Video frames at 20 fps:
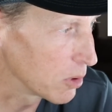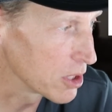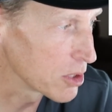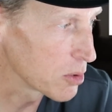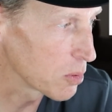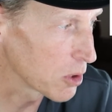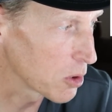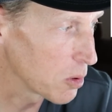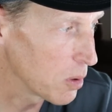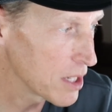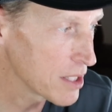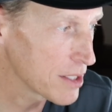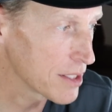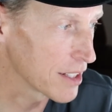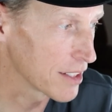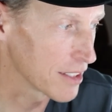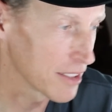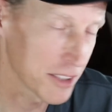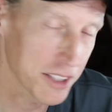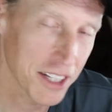was
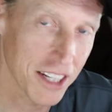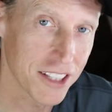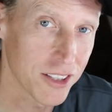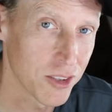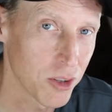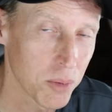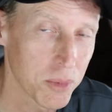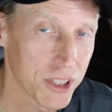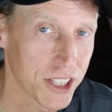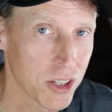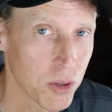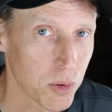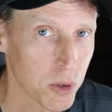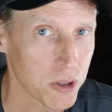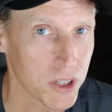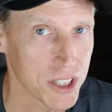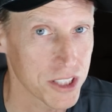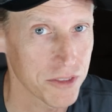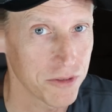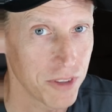requested. Okay, you normally don't
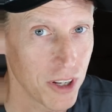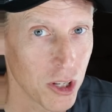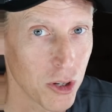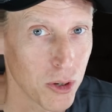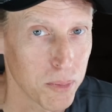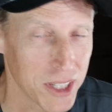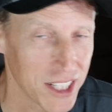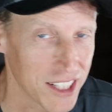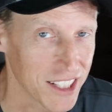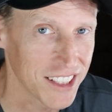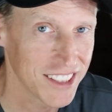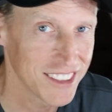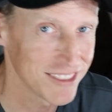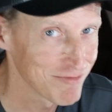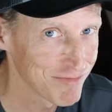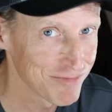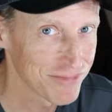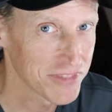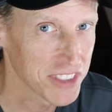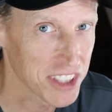request a follow-on meeting
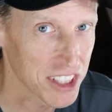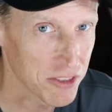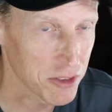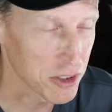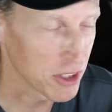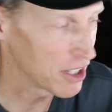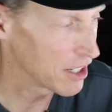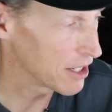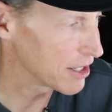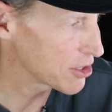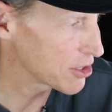if you're not